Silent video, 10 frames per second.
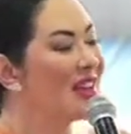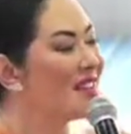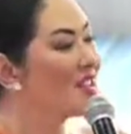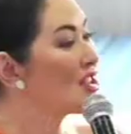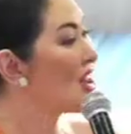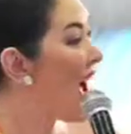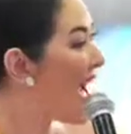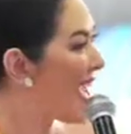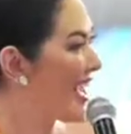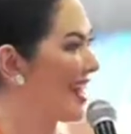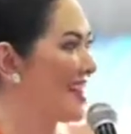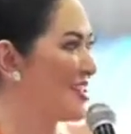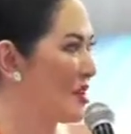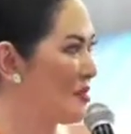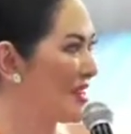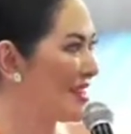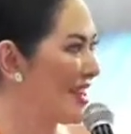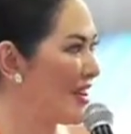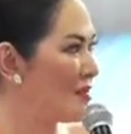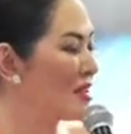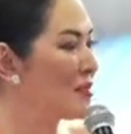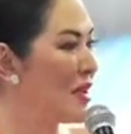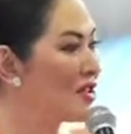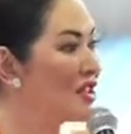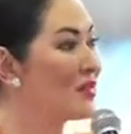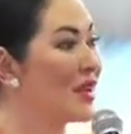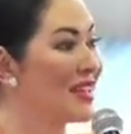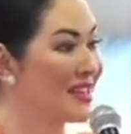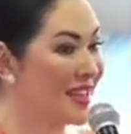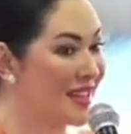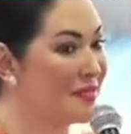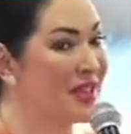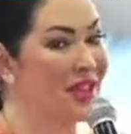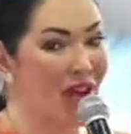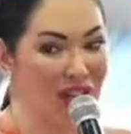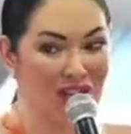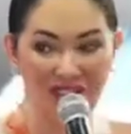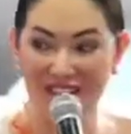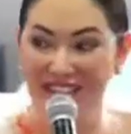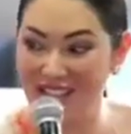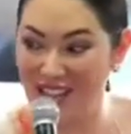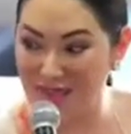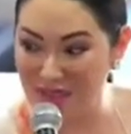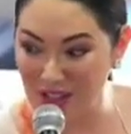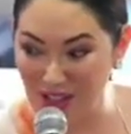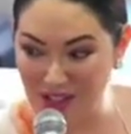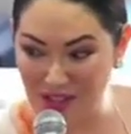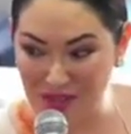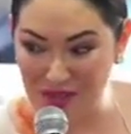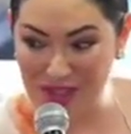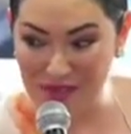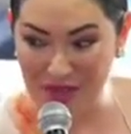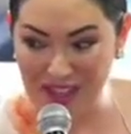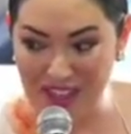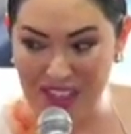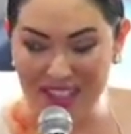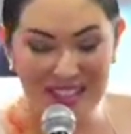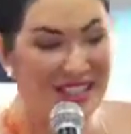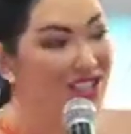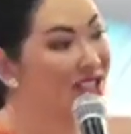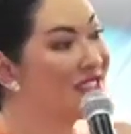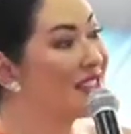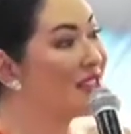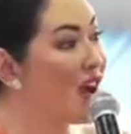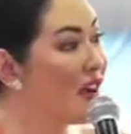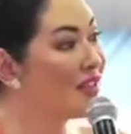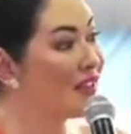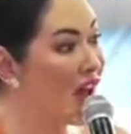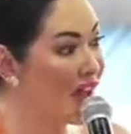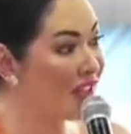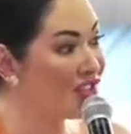try the Triple Serum, especially when it's going to be launched. Is it going to be launched soon, Ms. Marites? This is just a soft launch.